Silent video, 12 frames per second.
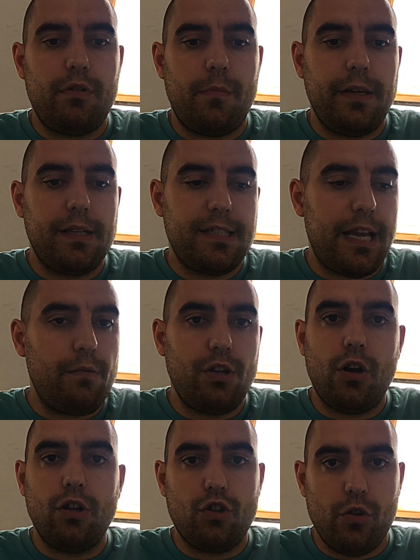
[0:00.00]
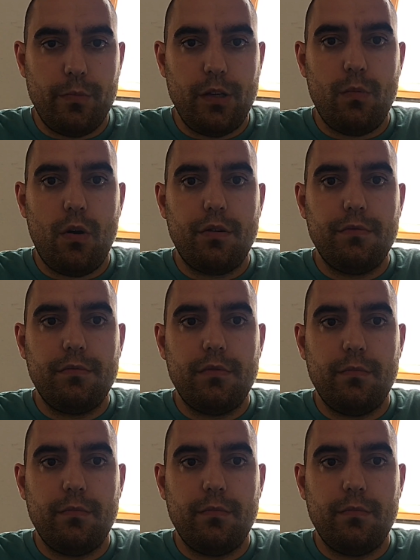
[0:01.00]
probably a Saudi oil company one,